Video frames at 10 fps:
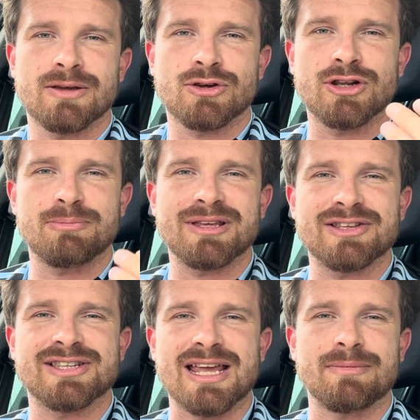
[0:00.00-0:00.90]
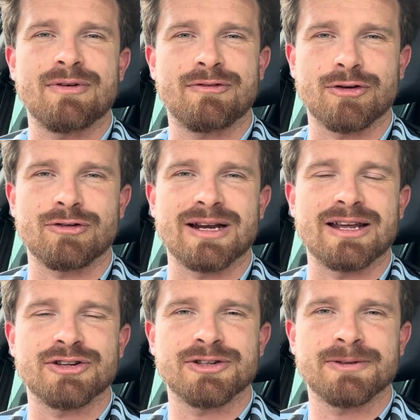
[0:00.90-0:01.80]
Could it be the same for
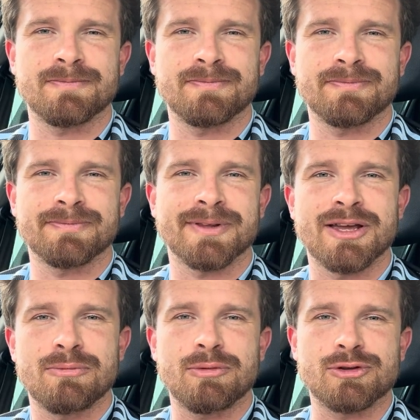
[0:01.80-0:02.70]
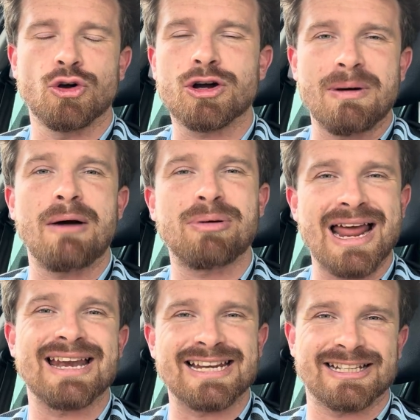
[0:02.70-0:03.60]
Grealish? But we talk about a
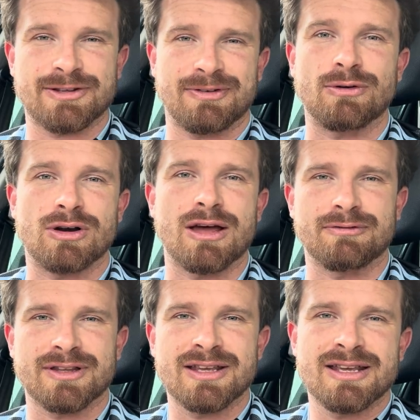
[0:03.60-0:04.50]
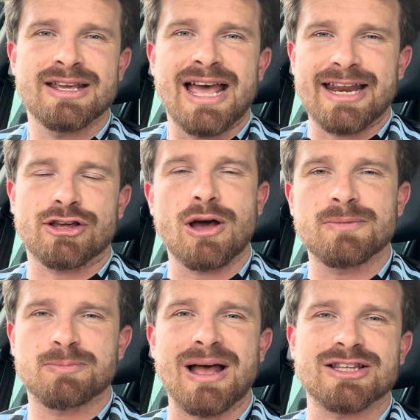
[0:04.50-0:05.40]
player needing to feel loved, and it
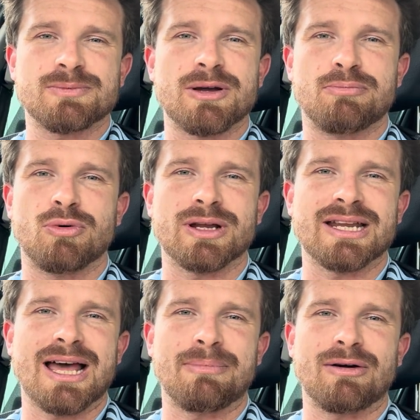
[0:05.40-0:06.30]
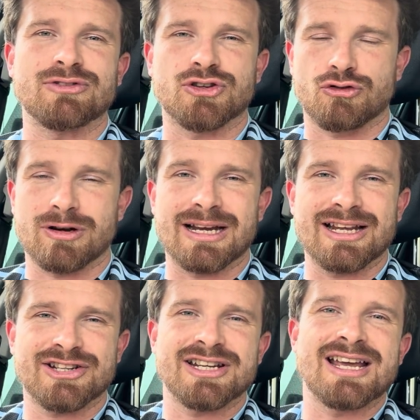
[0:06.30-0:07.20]
comes back to my point about
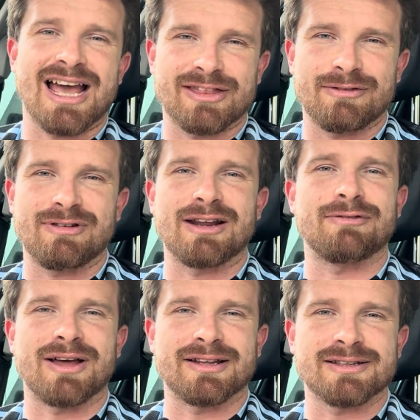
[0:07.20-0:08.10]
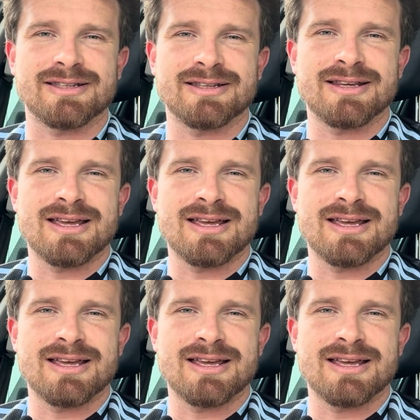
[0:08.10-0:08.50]
Grealish and the Villa fans.